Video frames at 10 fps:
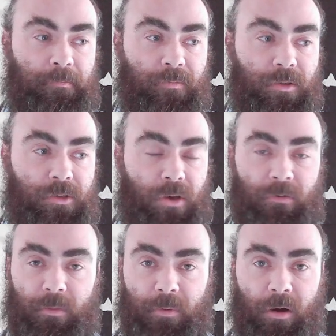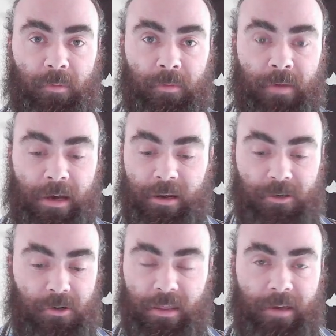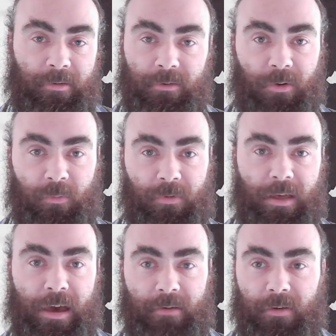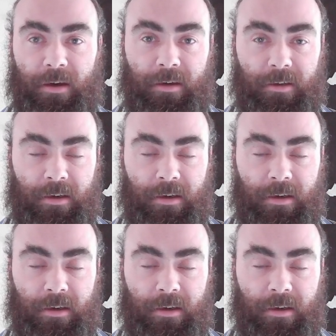solved the problem, and I should then hopefully have a